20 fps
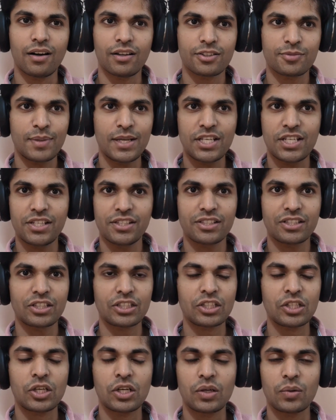species
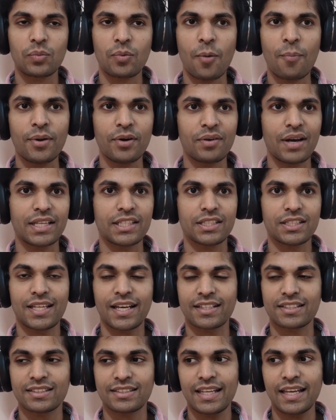could be rendered
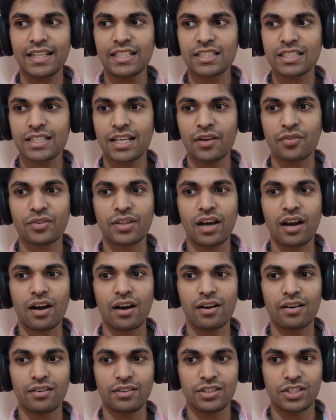extinct if they
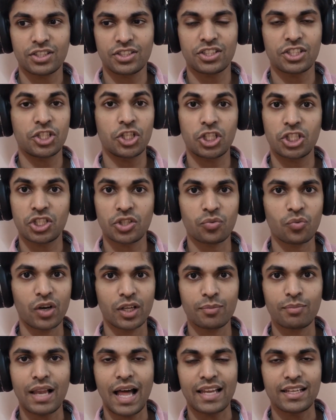are just situated in
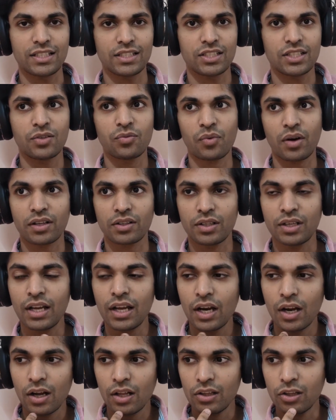one planet, in one
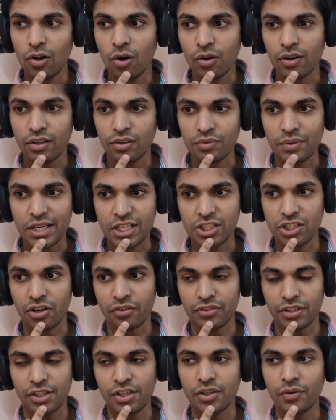local region
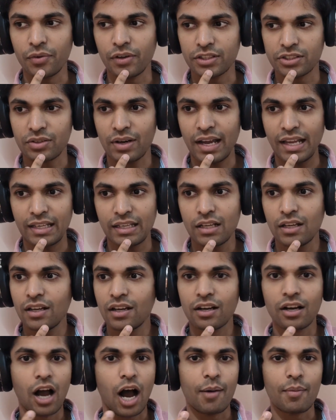of the universe, right?
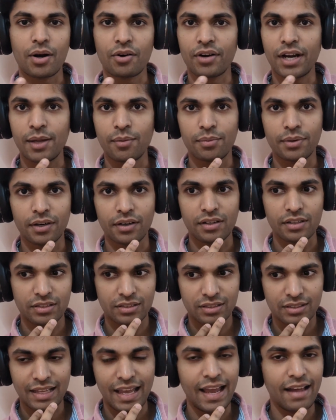Gamma ray
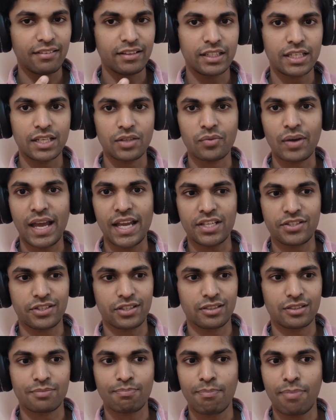bursts, alien
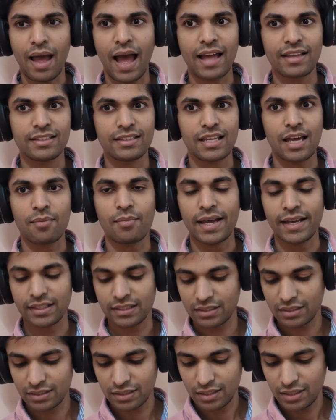invasions,
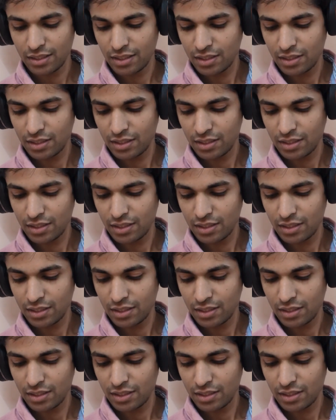pandemics,